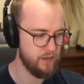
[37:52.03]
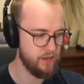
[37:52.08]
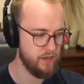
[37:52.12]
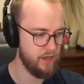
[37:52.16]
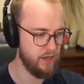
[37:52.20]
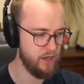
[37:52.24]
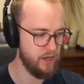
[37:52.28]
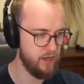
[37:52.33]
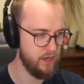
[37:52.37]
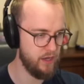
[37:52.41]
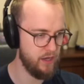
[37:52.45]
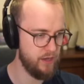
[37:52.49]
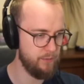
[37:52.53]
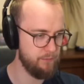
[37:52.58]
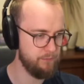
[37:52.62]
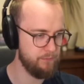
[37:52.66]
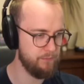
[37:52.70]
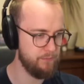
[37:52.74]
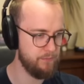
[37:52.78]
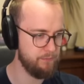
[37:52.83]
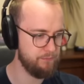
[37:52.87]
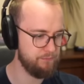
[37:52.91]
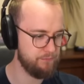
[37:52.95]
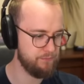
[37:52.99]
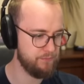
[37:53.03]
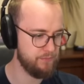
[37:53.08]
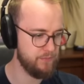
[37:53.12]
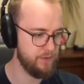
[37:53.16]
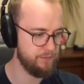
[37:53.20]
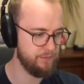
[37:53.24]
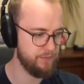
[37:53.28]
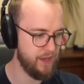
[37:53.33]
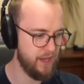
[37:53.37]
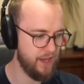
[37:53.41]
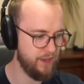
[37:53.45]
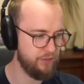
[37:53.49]

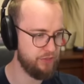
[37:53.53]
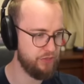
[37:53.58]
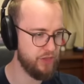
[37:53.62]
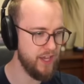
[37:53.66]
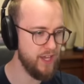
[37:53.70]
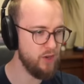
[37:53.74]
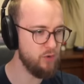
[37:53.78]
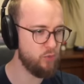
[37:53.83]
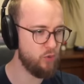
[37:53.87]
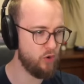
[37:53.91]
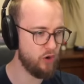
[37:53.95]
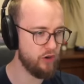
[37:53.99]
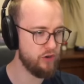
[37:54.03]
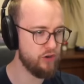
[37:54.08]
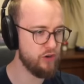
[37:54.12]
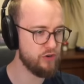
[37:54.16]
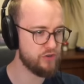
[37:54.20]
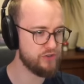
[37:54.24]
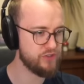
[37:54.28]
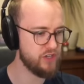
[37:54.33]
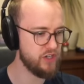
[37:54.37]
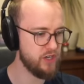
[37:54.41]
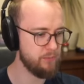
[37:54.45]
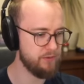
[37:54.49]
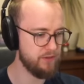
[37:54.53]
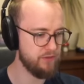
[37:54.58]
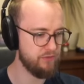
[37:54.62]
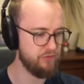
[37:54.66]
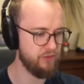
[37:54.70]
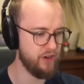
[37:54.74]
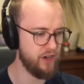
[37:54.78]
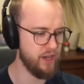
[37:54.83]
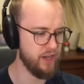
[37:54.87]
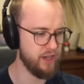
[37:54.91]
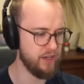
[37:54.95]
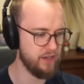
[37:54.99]
I think Warrior's gonna be
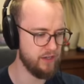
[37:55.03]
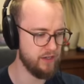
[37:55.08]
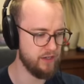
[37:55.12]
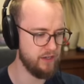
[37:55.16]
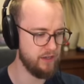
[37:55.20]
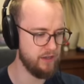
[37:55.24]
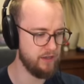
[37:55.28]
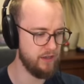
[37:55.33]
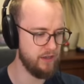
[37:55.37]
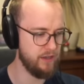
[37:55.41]
fine.